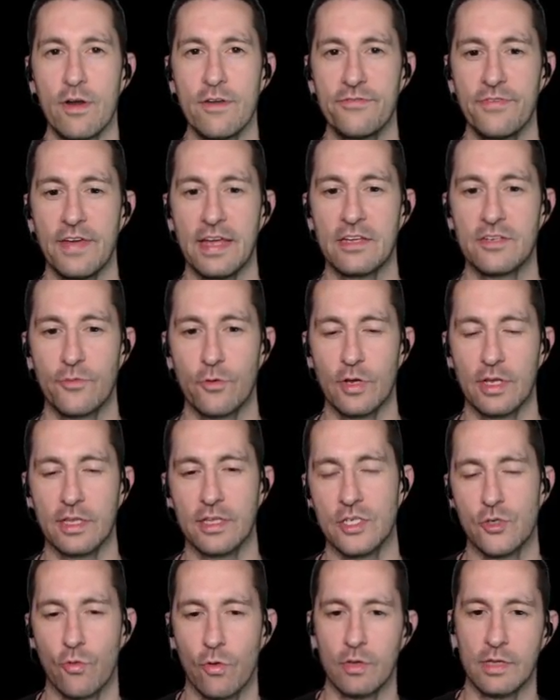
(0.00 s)
one phase
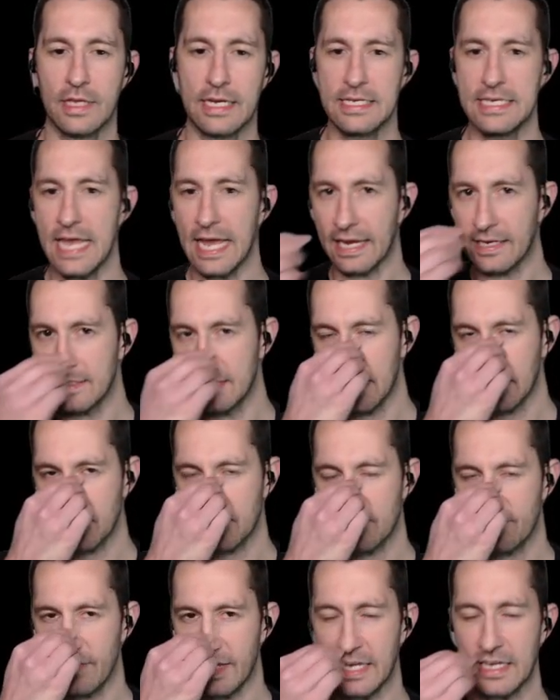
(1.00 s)
vertically scrolling.
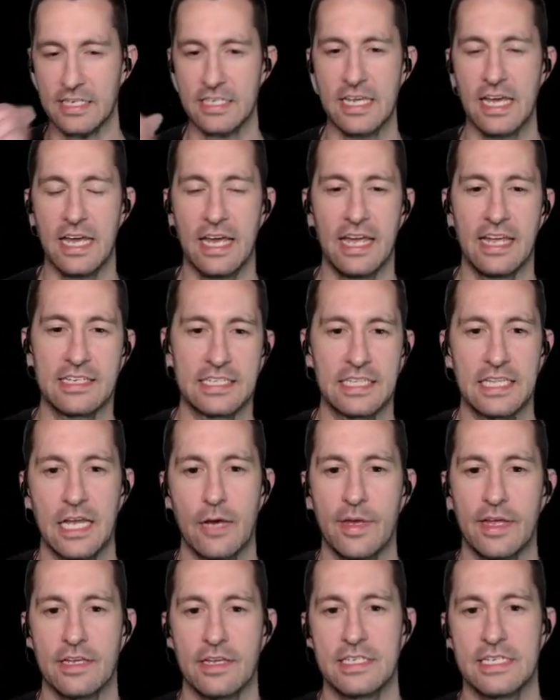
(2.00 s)
Next phase is
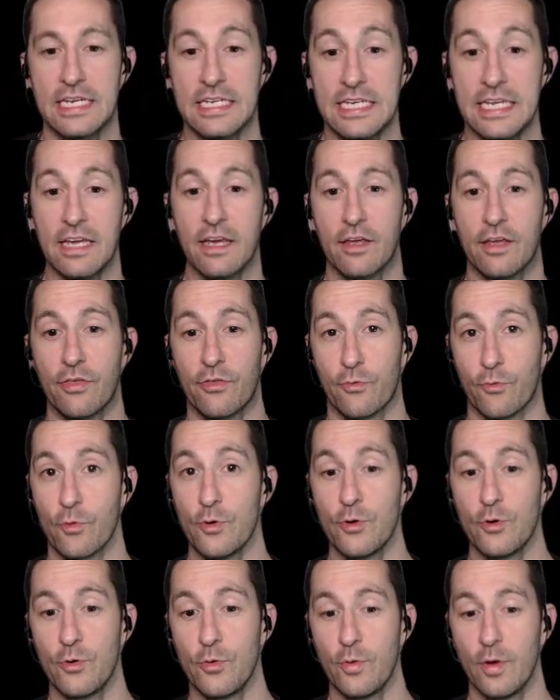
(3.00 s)
allowing us to dig
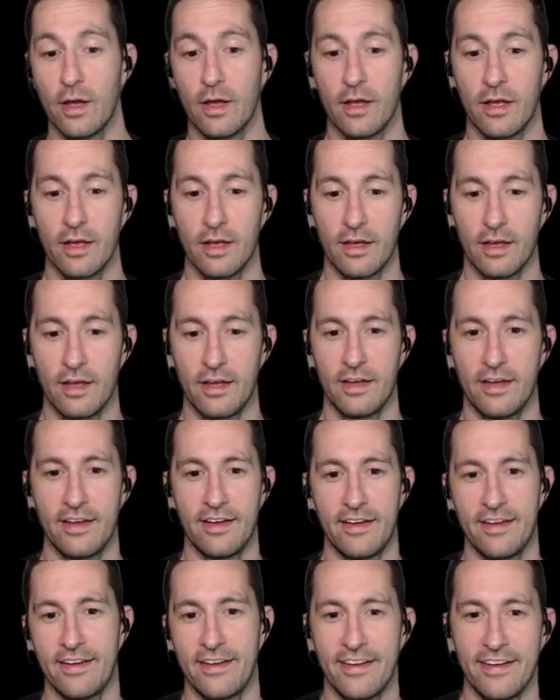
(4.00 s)
through
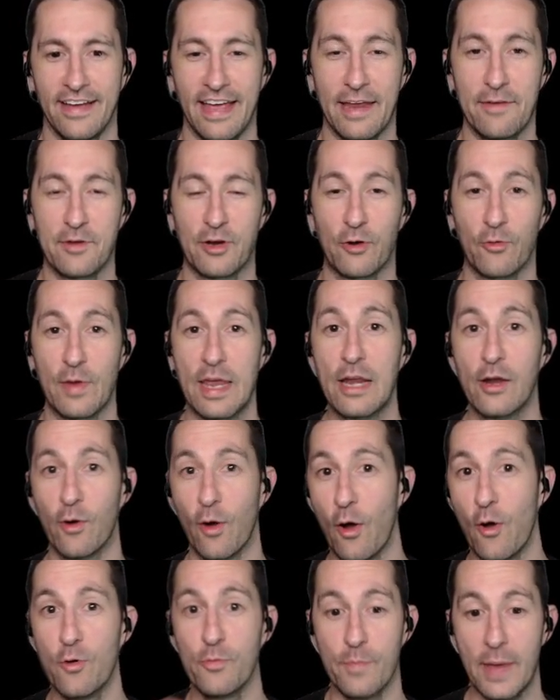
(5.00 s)
and create
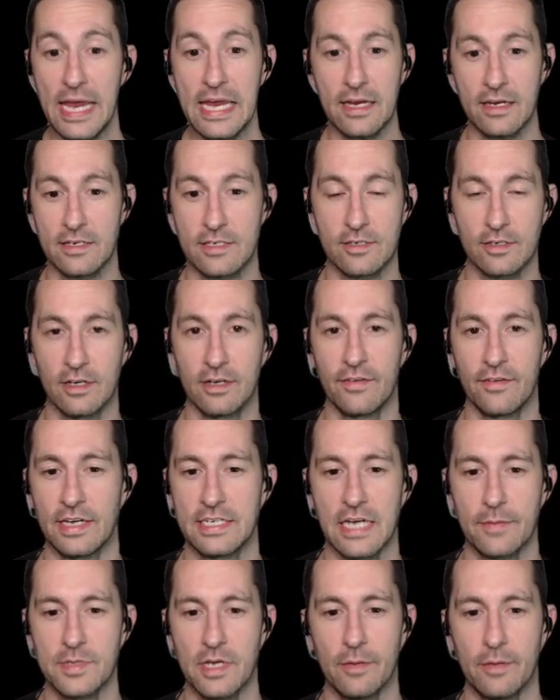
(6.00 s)
our own maze, a
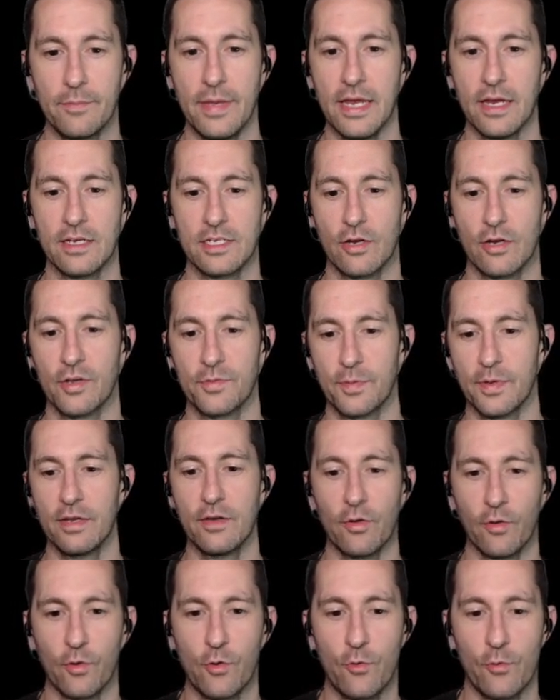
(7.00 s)
top-down maze. All right, let's put
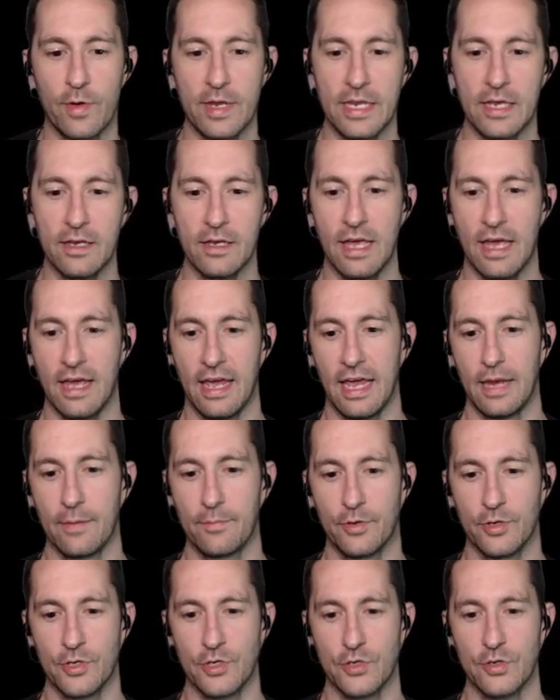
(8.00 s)
another coin in
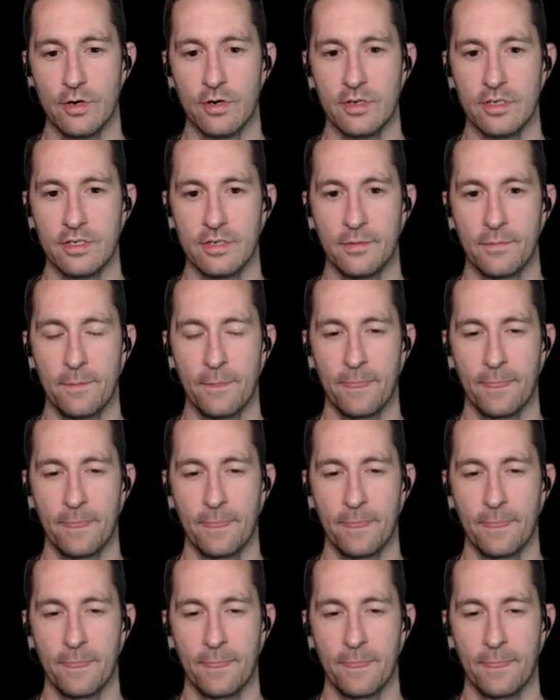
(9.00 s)
and push start.